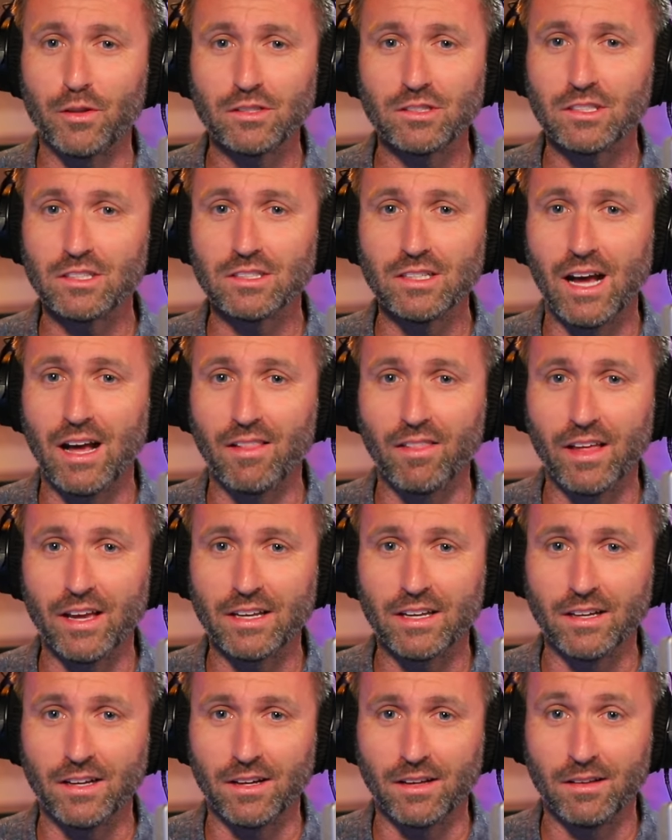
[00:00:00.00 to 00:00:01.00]
This is not
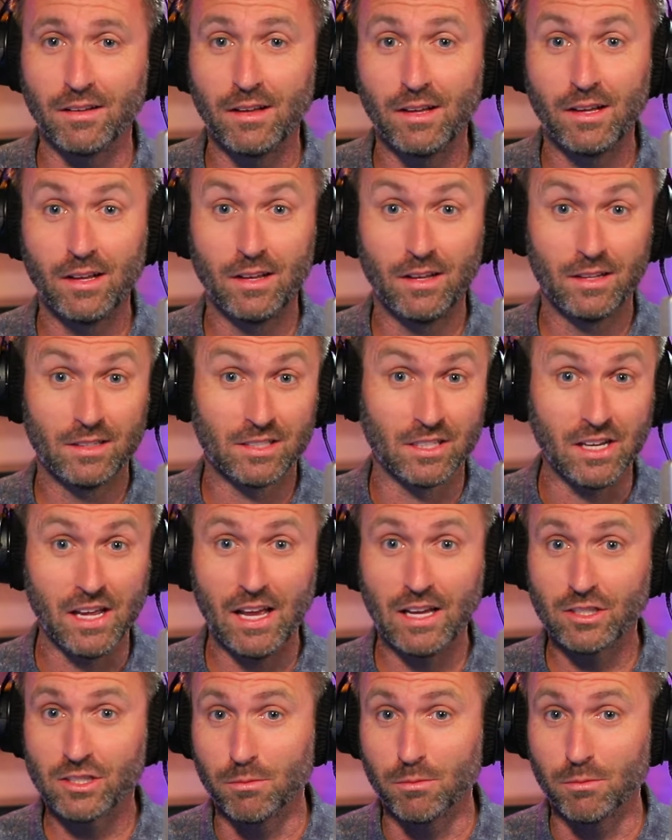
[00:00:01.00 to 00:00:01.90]
like a today,